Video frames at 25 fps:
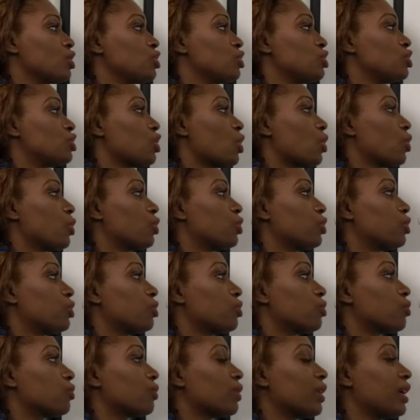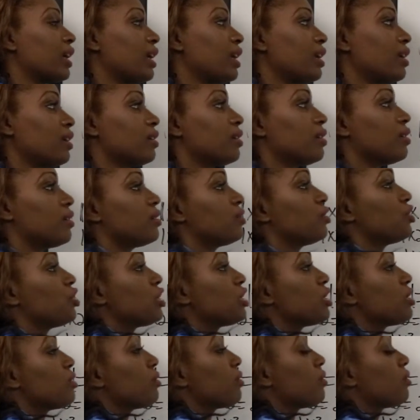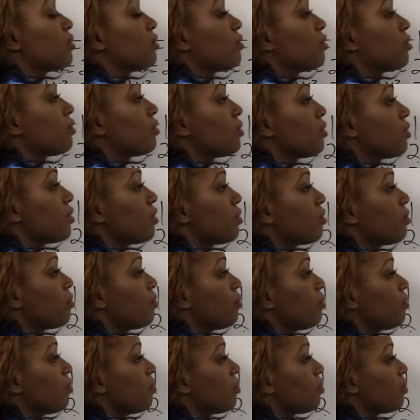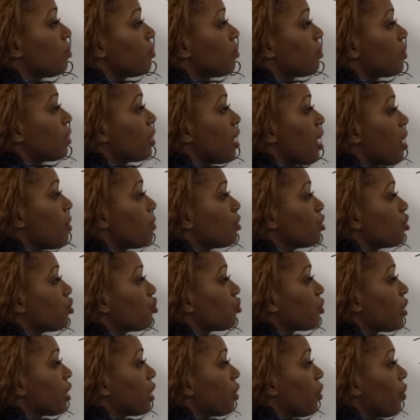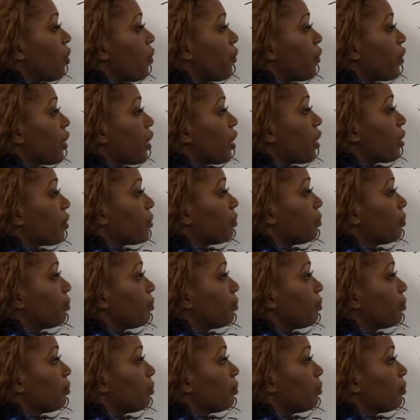So 3 just comes straight over.